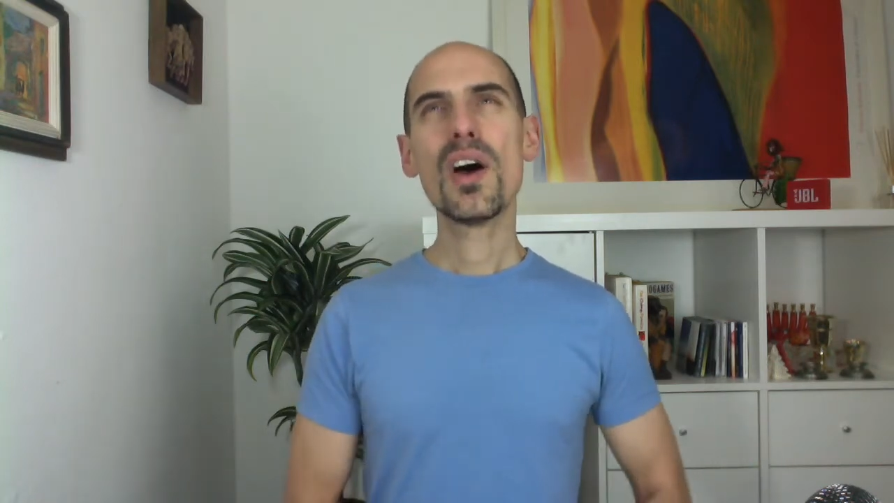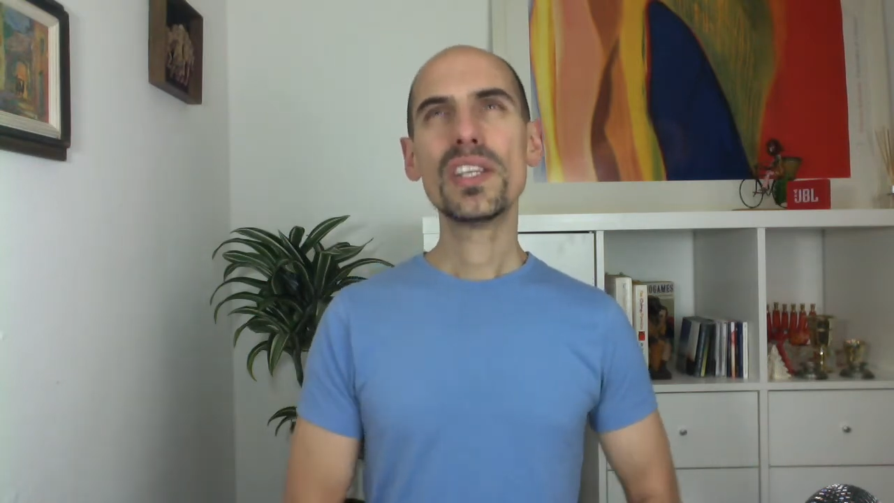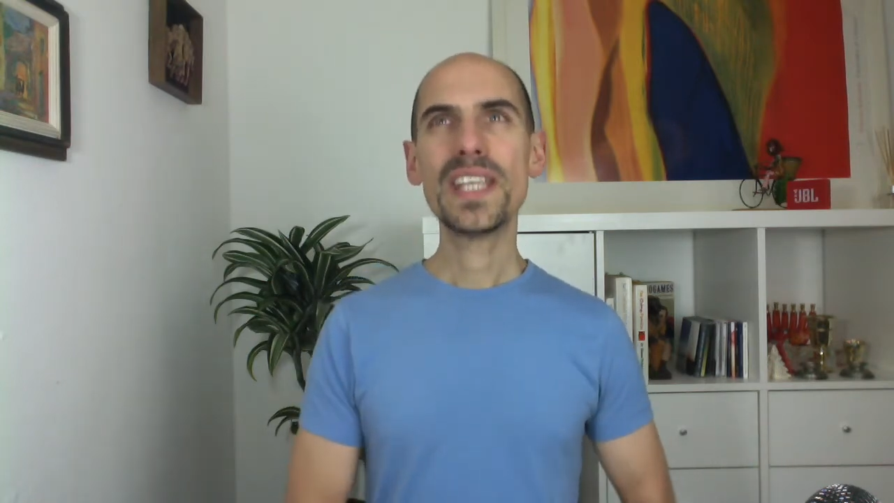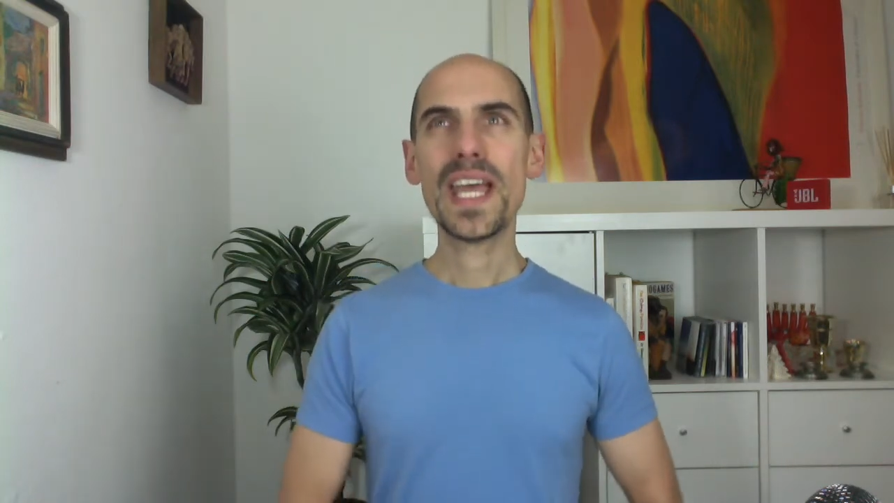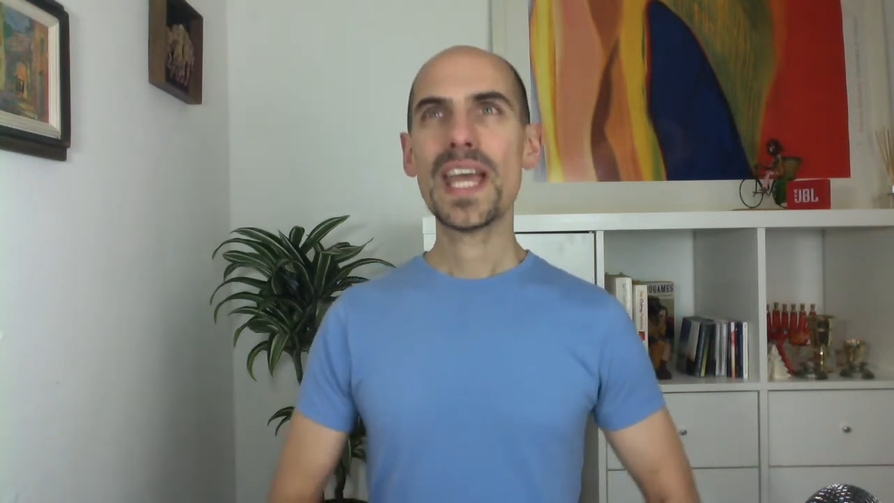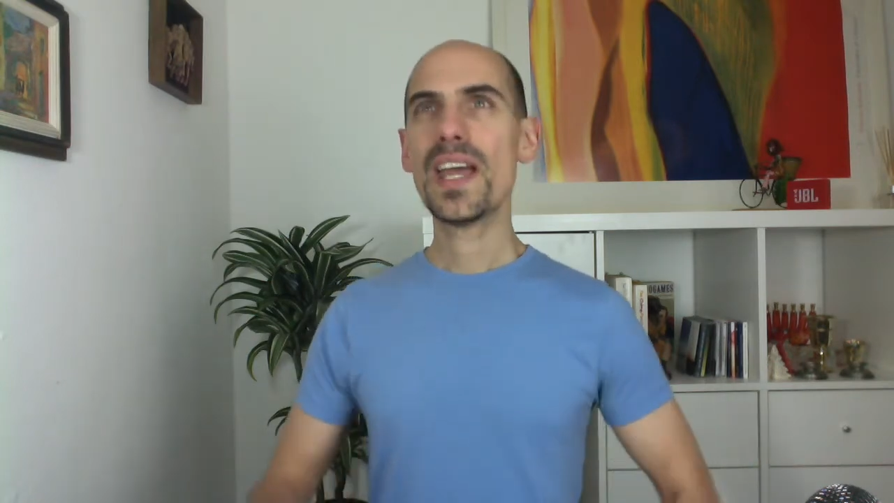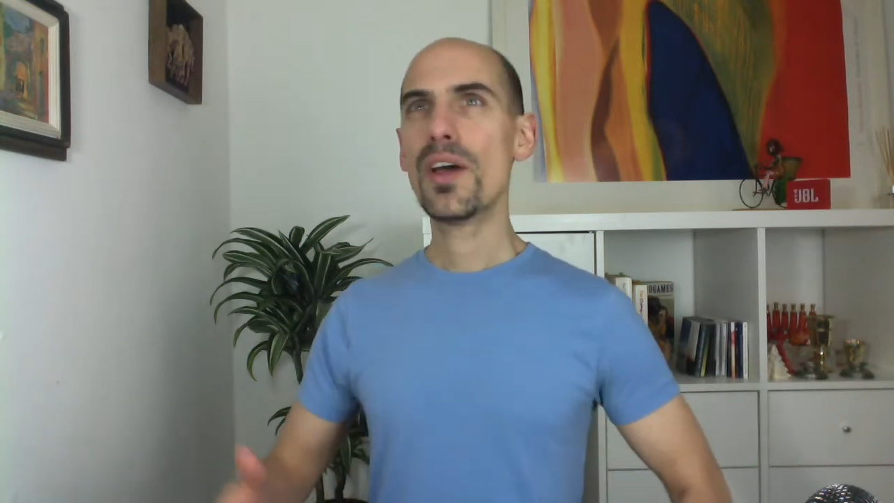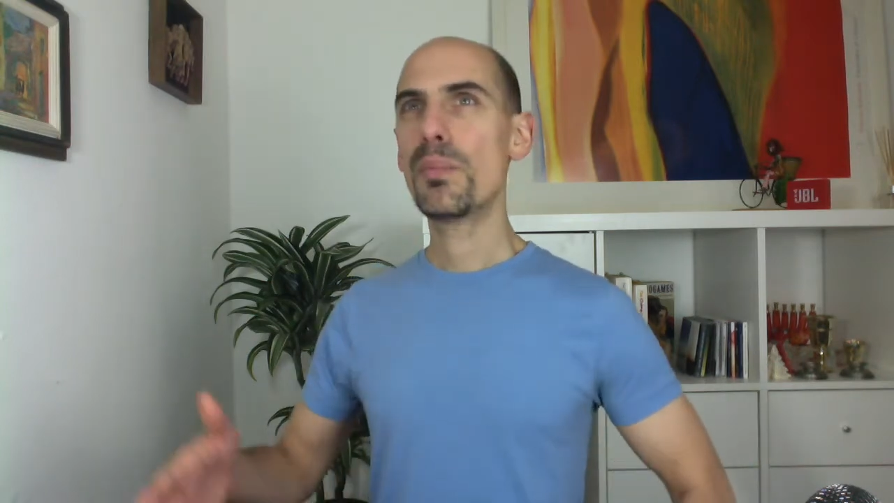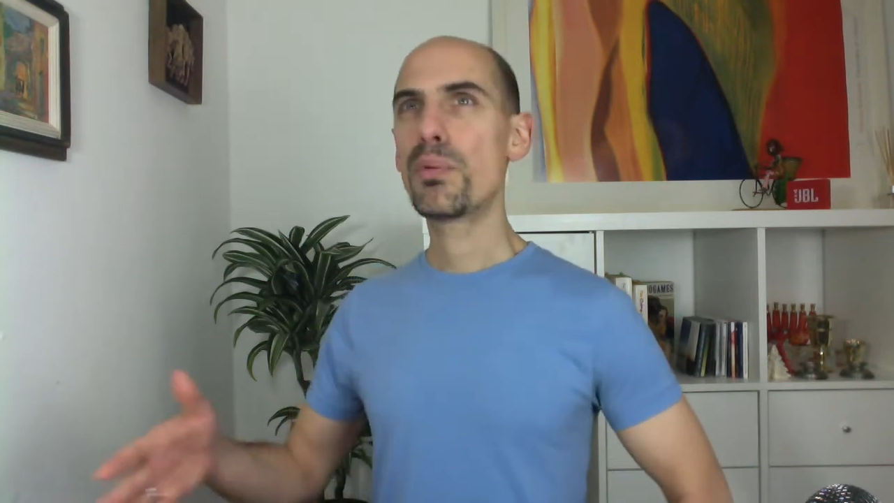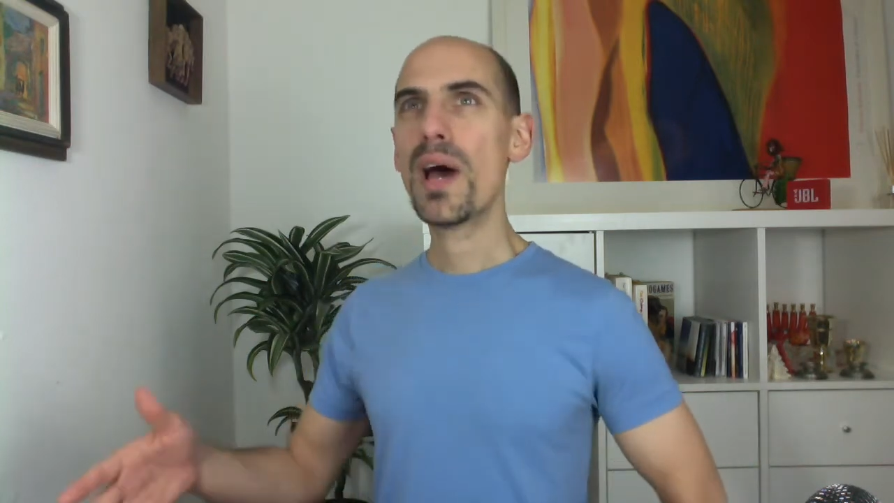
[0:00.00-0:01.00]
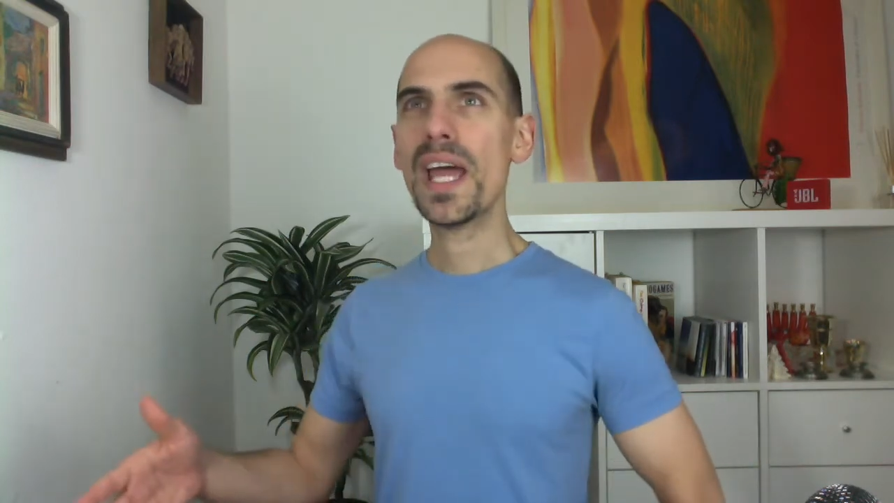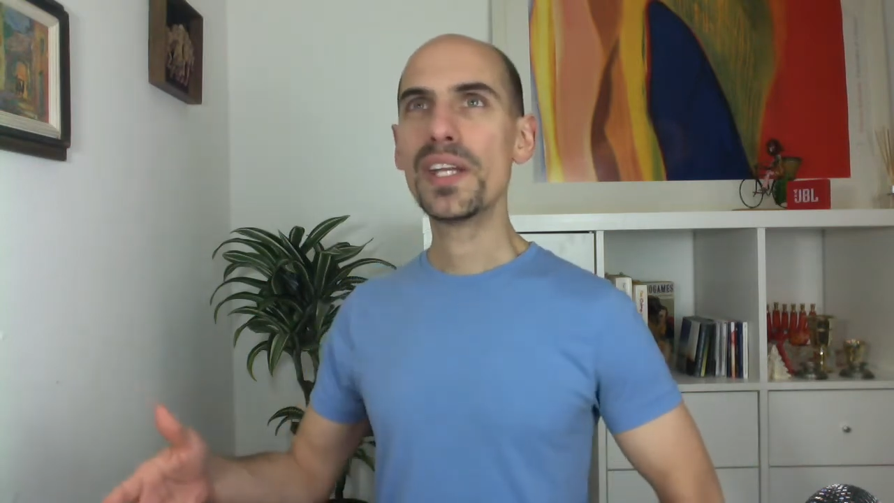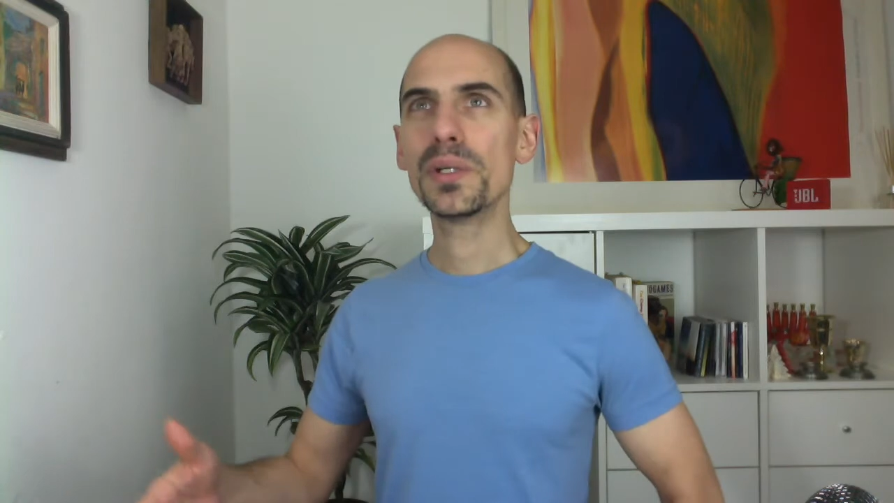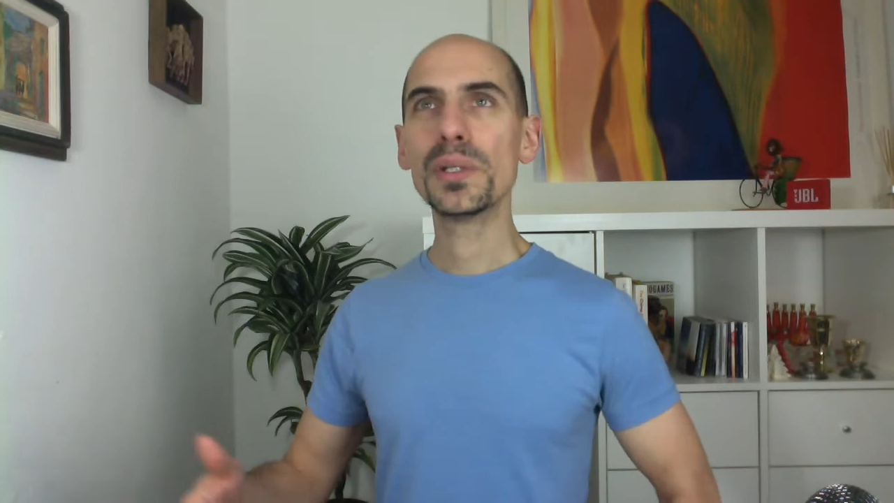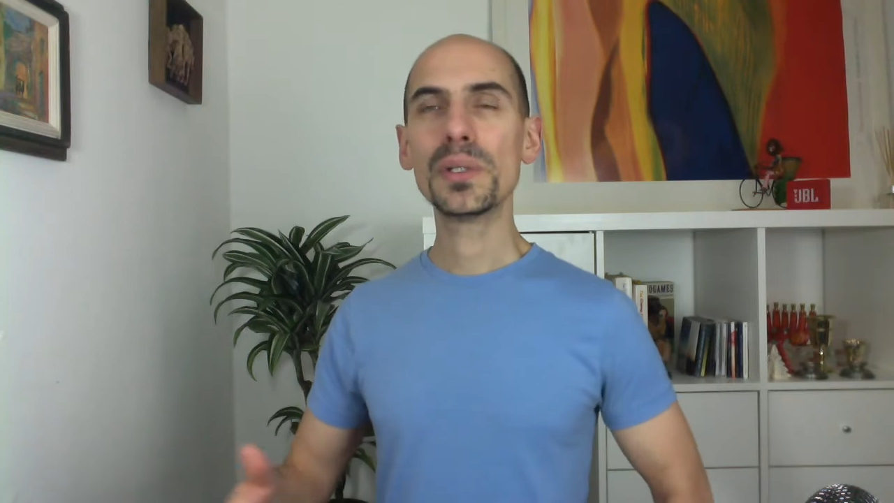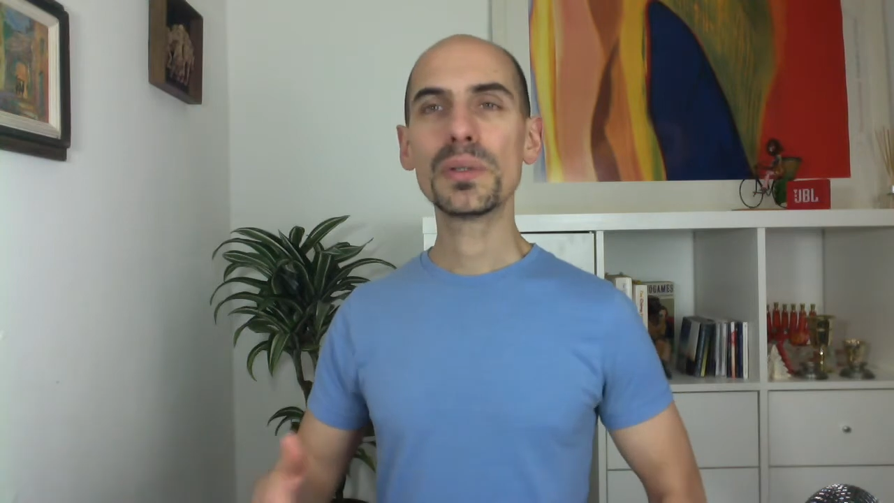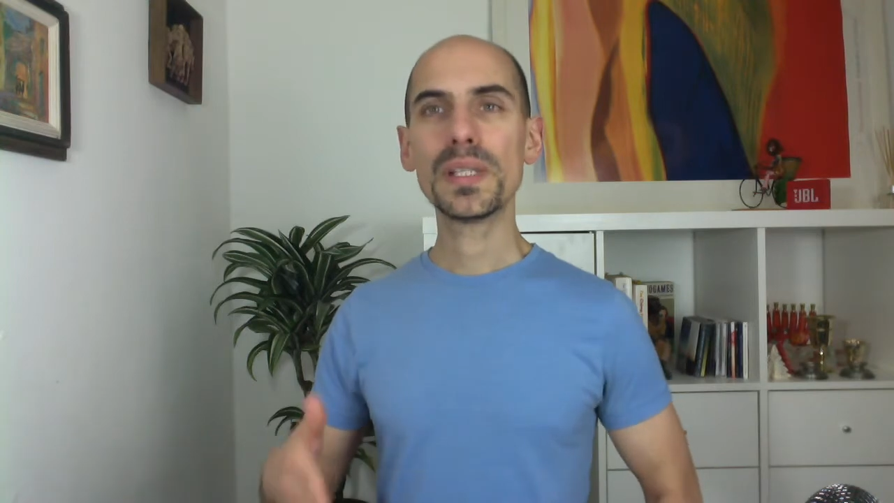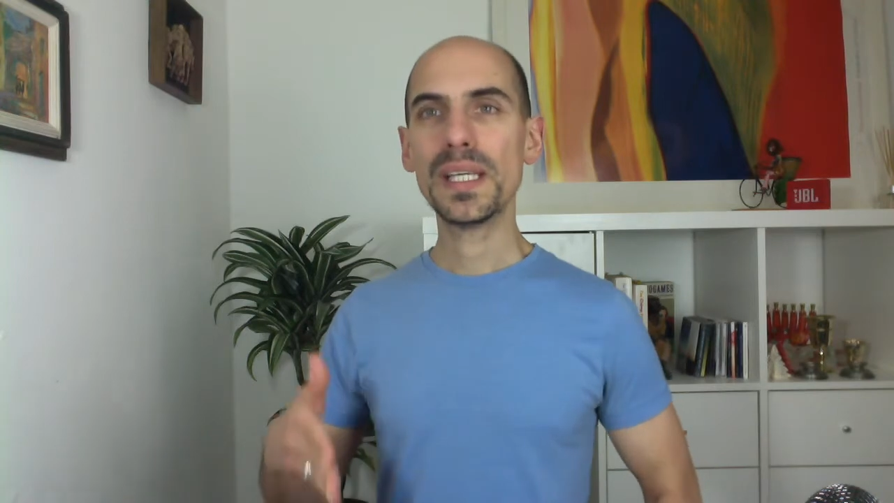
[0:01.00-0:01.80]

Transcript: yeah, a bridal